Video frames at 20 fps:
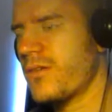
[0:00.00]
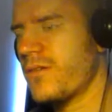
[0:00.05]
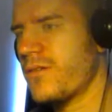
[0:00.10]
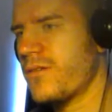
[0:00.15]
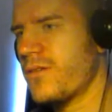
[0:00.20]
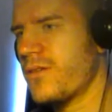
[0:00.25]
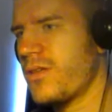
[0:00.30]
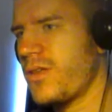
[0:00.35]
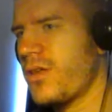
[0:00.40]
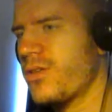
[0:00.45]

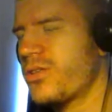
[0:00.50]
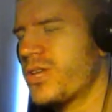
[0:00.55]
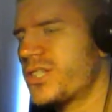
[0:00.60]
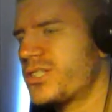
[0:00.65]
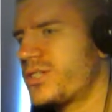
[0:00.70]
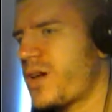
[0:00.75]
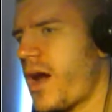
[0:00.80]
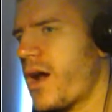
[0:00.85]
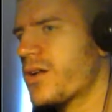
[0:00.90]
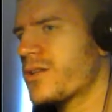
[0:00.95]
You
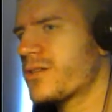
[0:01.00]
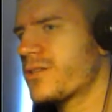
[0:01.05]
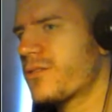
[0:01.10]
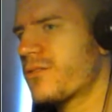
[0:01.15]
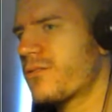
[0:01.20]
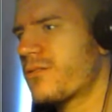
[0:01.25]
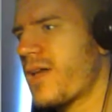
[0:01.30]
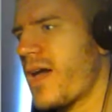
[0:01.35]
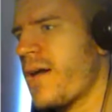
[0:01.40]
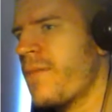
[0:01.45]
distract
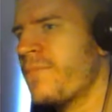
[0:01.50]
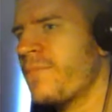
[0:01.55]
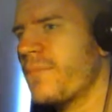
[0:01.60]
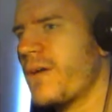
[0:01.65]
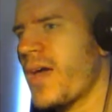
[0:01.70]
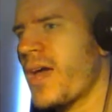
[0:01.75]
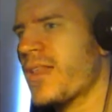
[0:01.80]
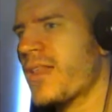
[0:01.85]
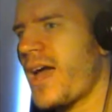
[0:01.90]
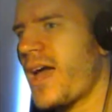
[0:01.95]
them
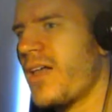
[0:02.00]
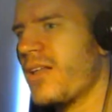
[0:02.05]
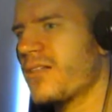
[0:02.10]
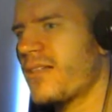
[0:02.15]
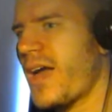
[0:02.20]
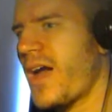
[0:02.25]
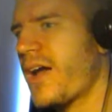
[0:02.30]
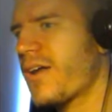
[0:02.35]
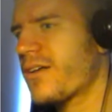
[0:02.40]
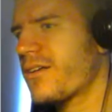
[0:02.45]
and I'll
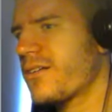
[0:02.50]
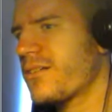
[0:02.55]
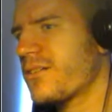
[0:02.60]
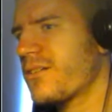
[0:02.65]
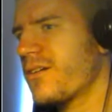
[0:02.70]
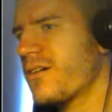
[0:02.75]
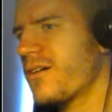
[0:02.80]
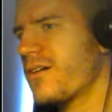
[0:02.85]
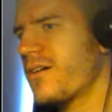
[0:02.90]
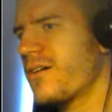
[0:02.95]
attack
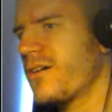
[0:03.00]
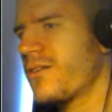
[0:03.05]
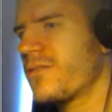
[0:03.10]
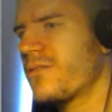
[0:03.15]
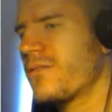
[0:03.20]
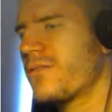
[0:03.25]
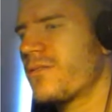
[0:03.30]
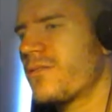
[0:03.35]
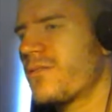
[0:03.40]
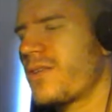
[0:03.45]
the,
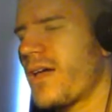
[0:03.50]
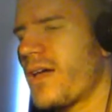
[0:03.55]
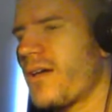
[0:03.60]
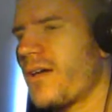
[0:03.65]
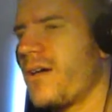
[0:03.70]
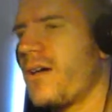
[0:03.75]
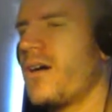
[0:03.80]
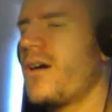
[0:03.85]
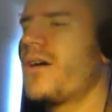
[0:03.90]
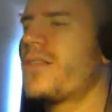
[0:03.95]
the,
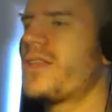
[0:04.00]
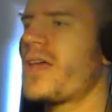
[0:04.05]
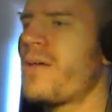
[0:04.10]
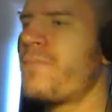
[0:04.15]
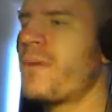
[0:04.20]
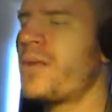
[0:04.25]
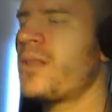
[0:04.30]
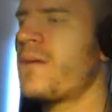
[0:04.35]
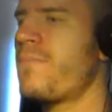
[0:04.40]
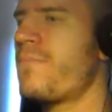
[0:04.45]
uh, them in
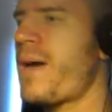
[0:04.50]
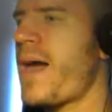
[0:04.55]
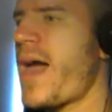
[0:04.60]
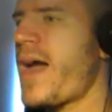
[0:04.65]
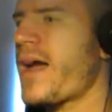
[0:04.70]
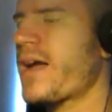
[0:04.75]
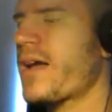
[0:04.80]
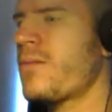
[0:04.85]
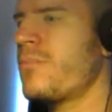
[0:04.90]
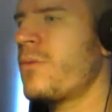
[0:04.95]
the back.
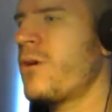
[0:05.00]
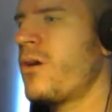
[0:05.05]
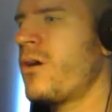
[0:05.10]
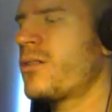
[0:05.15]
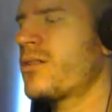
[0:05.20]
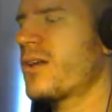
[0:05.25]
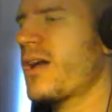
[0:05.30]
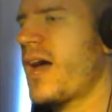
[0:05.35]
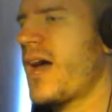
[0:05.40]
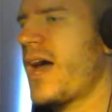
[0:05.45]
Come on,
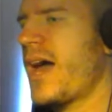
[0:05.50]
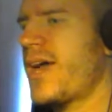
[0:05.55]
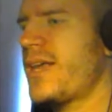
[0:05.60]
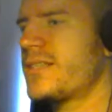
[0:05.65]
guys.